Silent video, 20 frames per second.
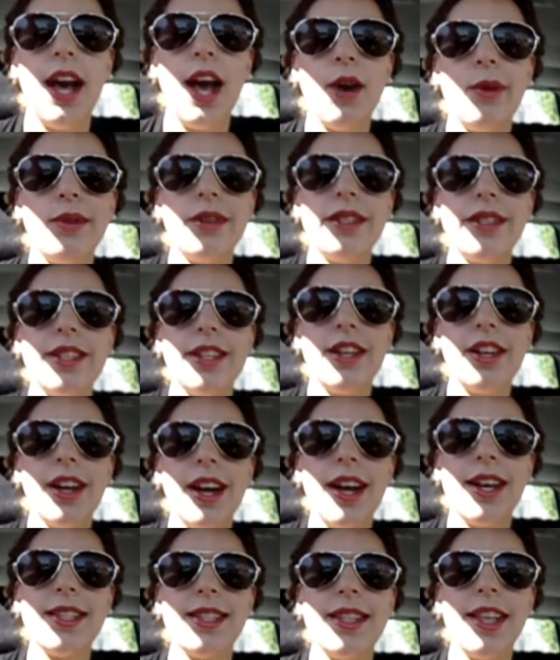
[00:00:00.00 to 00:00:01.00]
I will see you
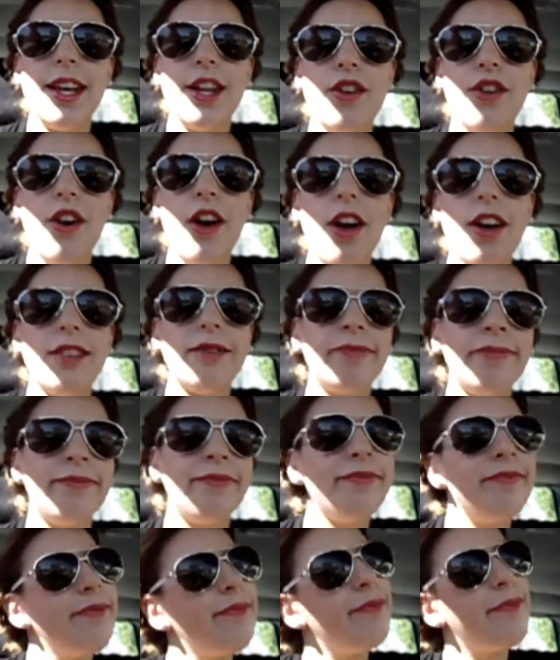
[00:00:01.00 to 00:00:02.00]
guys later on.
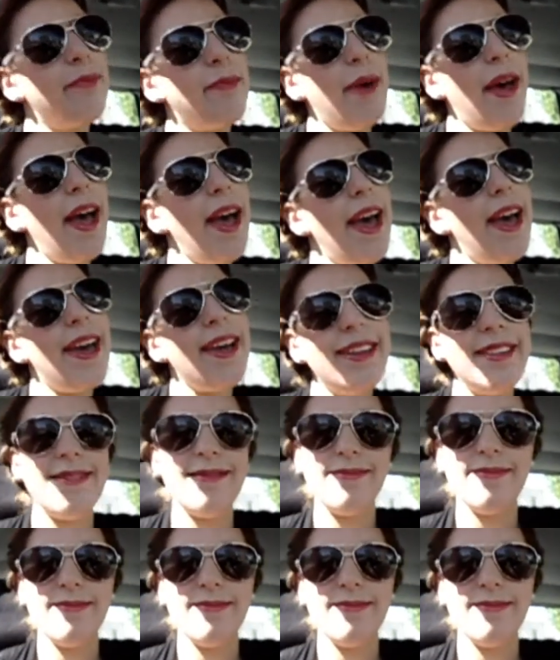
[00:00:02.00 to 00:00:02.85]
Bye.